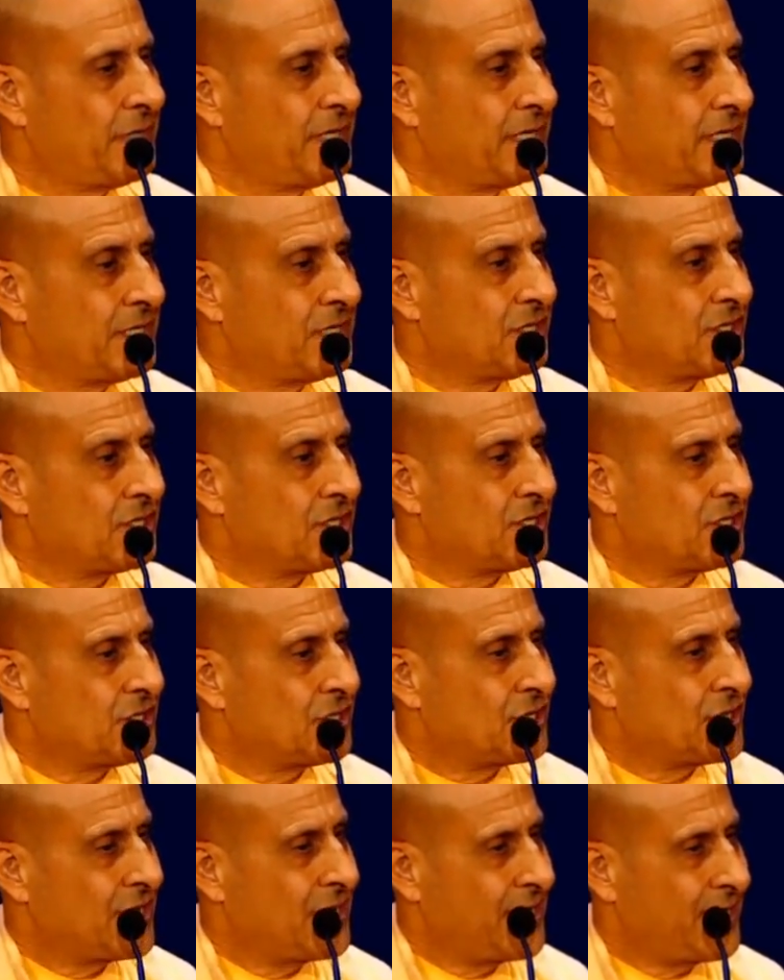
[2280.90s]
we can
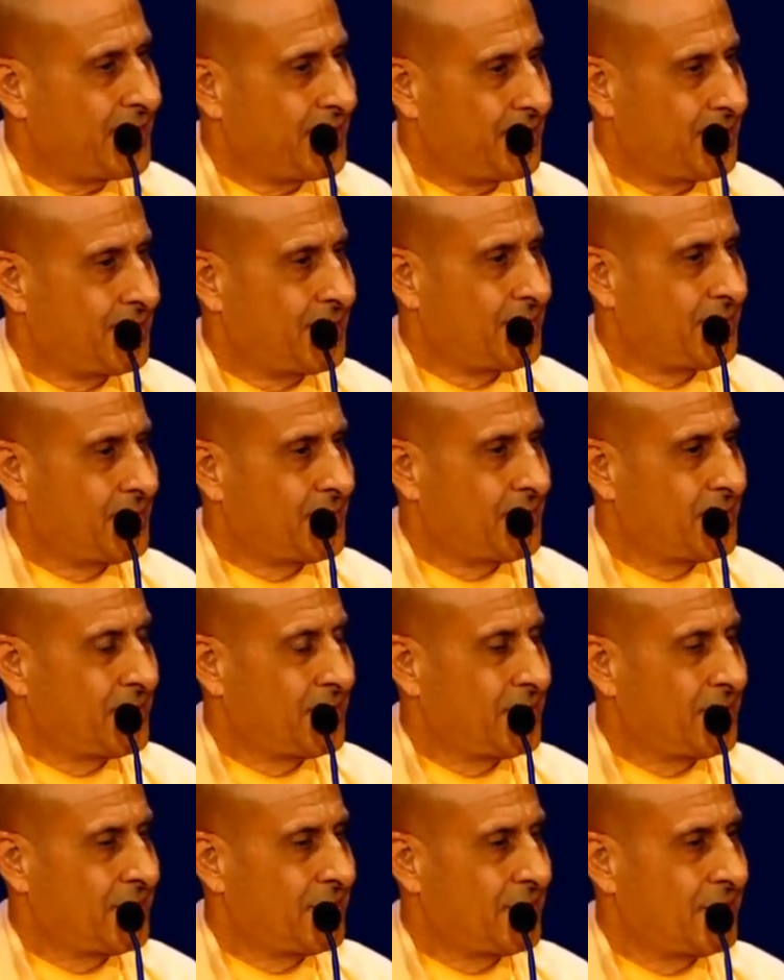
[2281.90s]
sustain
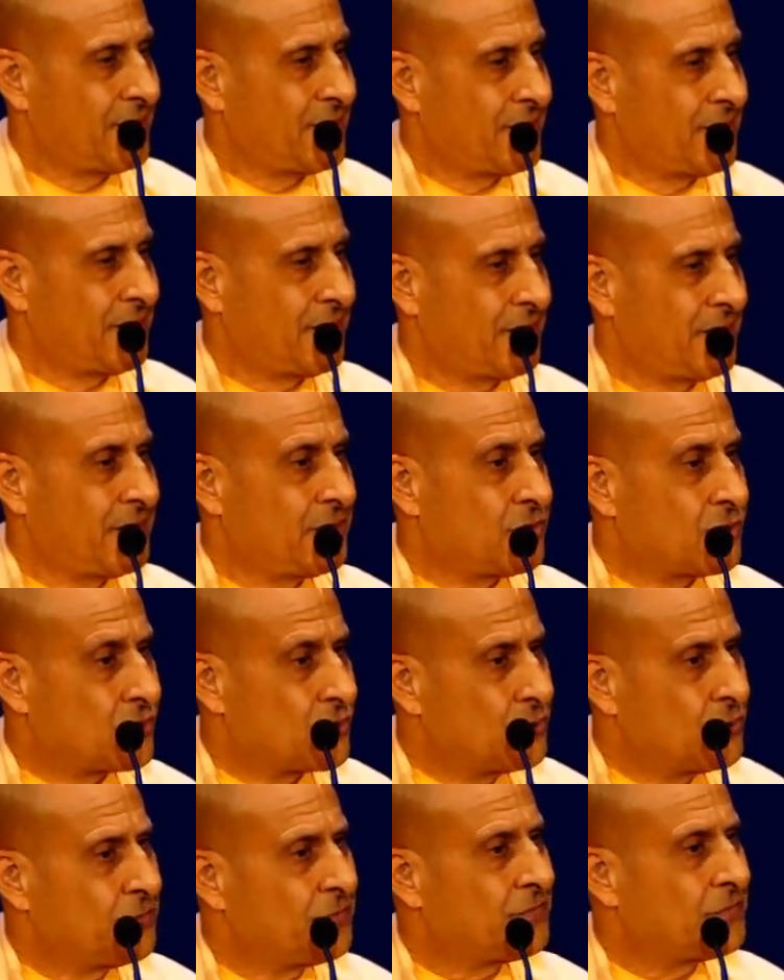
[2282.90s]
a
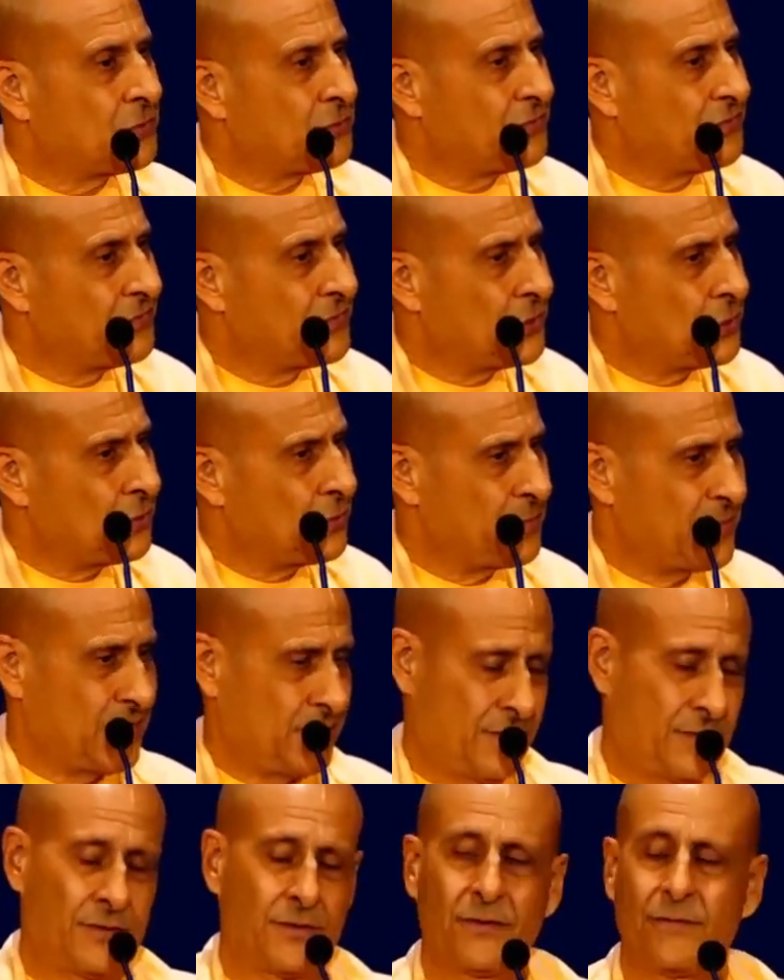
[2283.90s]
true
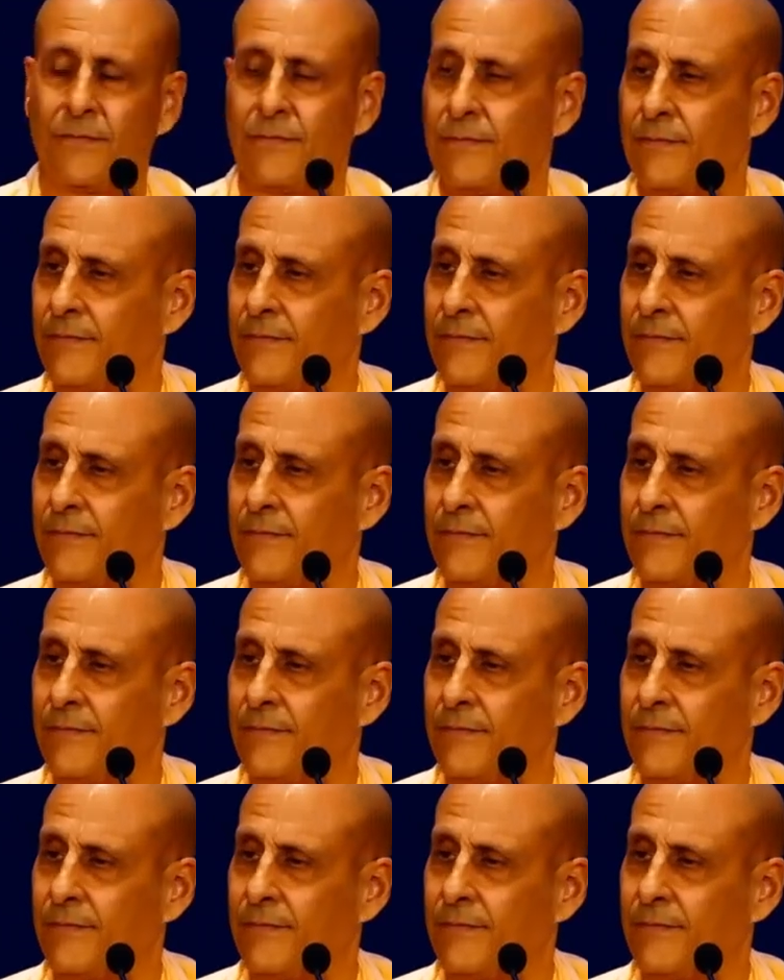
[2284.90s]
fulfillment.